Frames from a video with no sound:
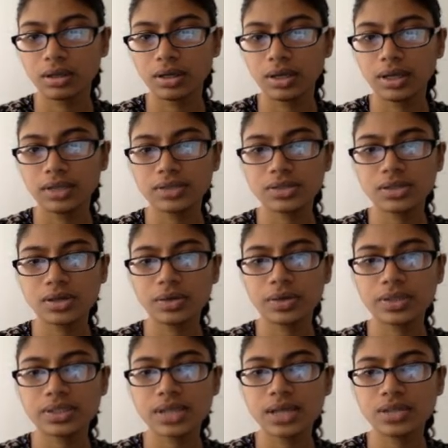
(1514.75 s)
And so it's
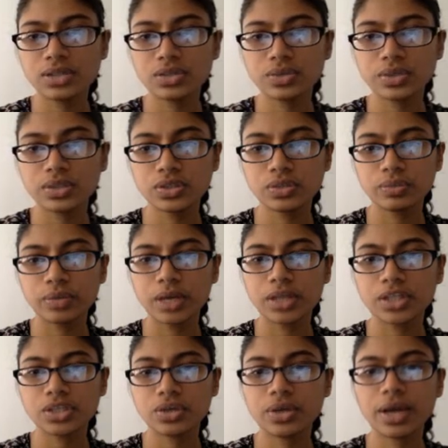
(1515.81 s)
not doing too much.
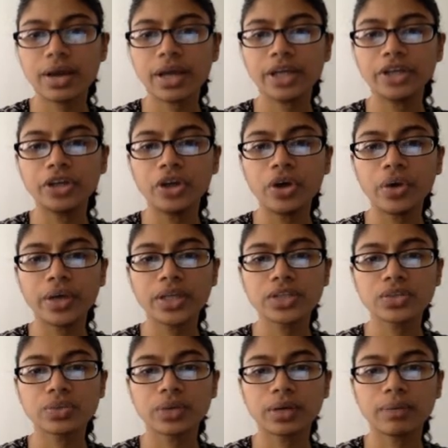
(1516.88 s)
So now I know I need to
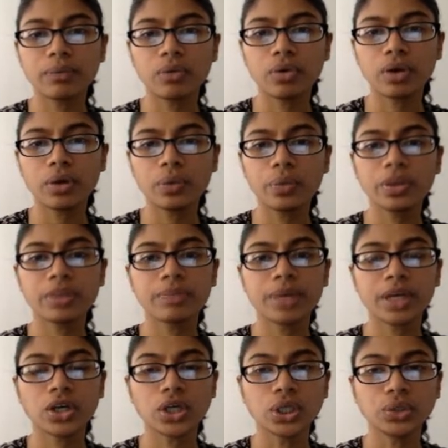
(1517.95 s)
work more with my
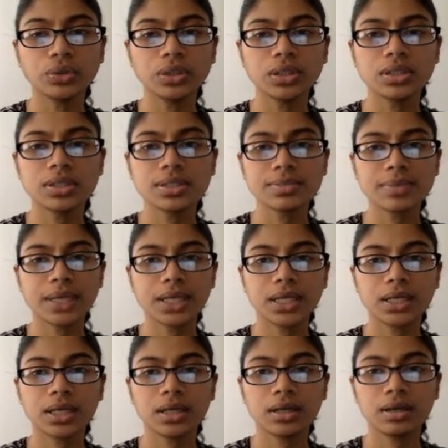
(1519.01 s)
code to make
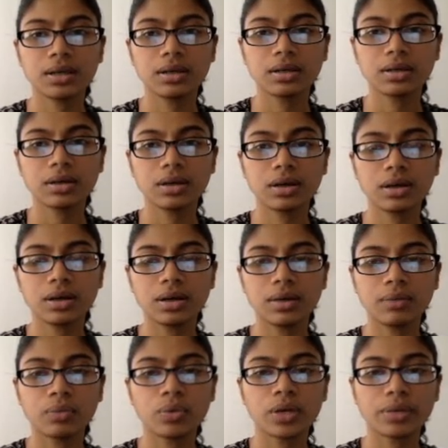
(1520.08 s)
it
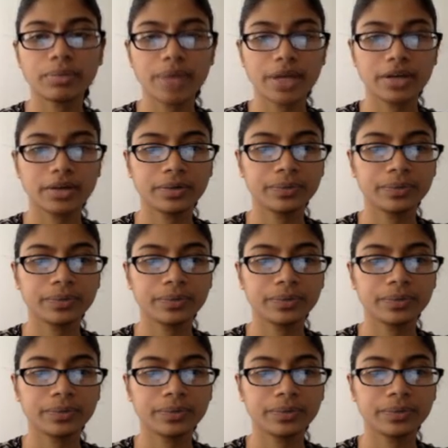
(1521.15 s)
work better.